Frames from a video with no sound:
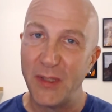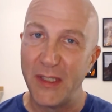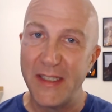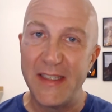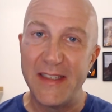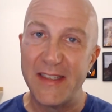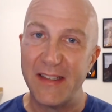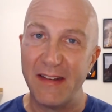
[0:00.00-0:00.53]

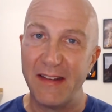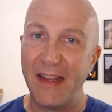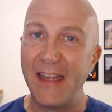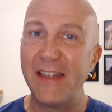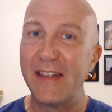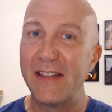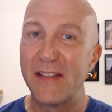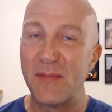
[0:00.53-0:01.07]
please
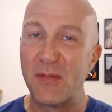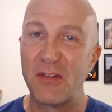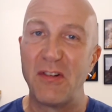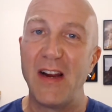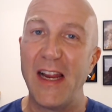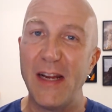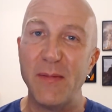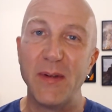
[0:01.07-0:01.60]
like and
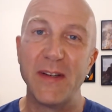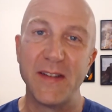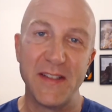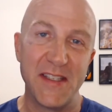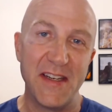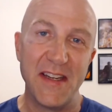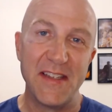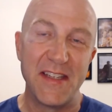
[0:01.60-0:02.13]
subscribe,
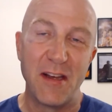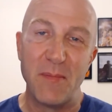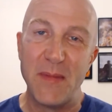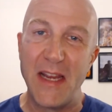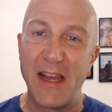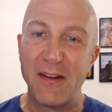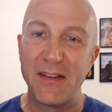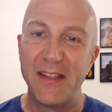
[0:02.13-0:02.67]
because it does help
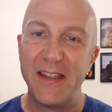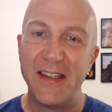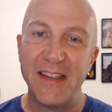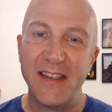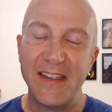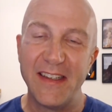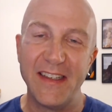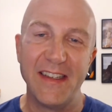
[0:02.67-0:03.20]
me out
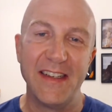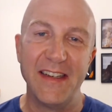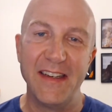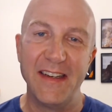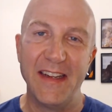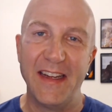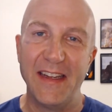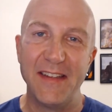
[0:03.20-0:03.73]

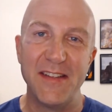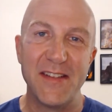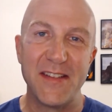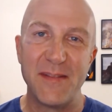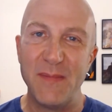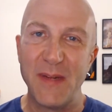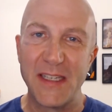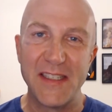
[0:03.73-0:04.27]
and uh,
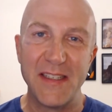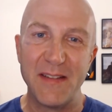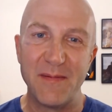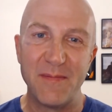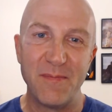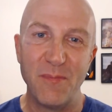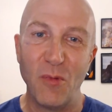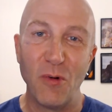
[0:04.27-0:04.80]
just makes it
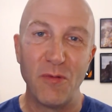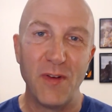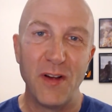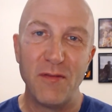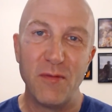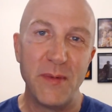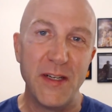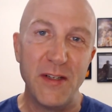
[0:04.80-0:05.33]
more
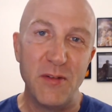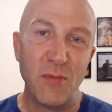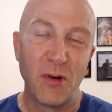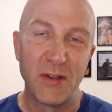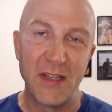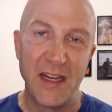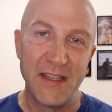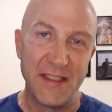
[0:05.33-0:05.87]
fun for me to do
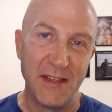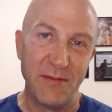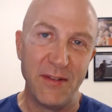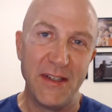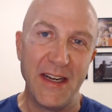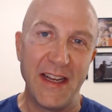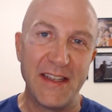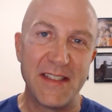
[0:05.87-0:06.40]
more content
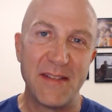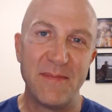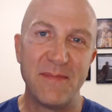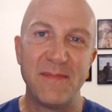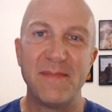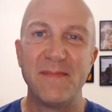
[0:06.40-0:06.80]
for you guys.